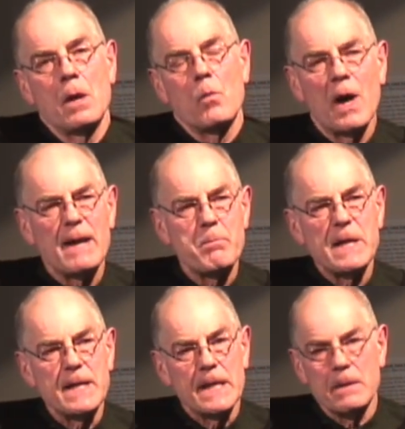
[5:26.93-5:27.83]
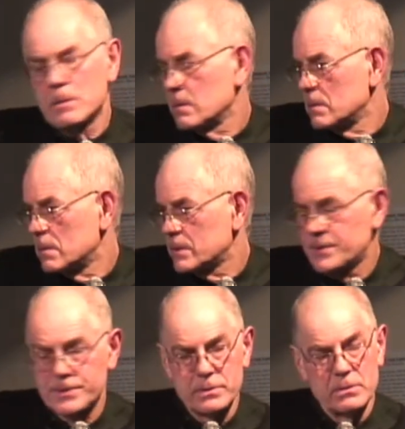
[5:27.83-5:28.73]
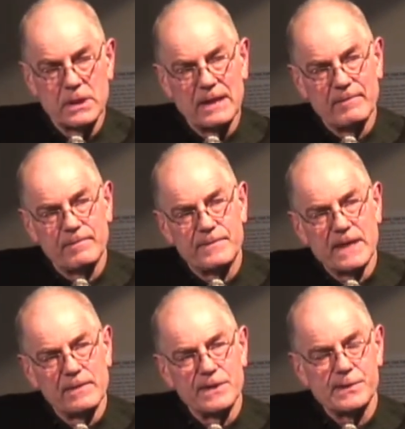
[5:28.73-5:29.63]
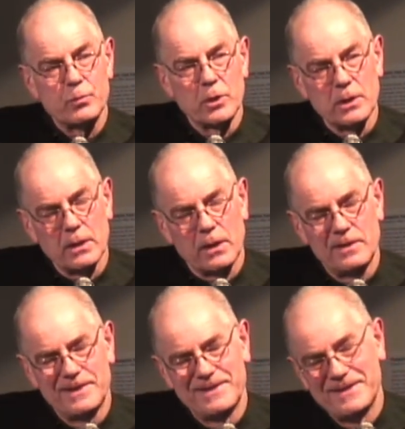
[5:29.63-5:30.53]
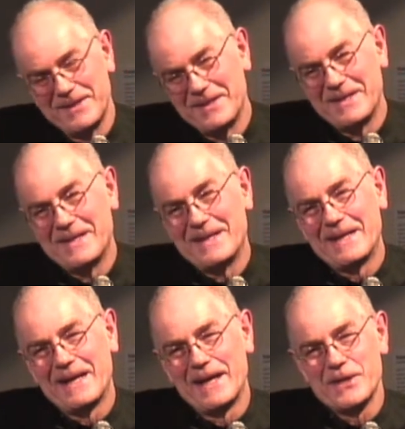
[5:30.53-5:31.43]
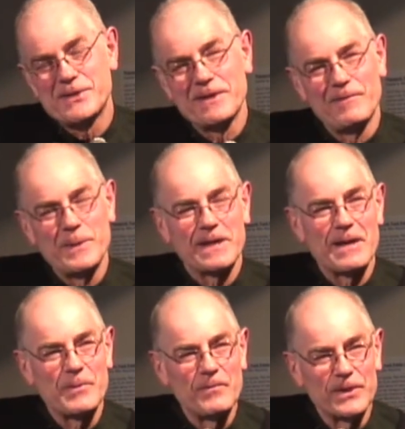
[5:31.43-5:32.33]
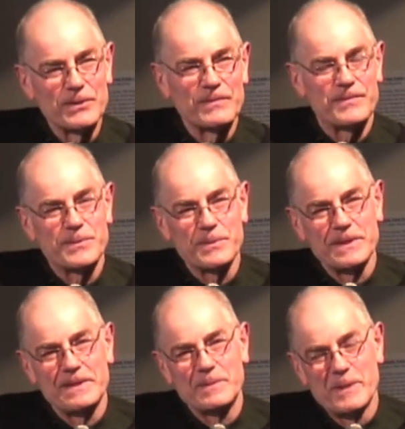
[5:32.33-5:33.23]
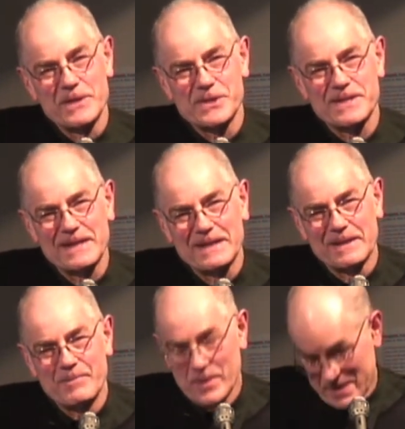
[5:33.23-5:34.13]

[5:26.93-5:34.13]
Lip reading: why me to have done this work and to have become involved with Major Taylor?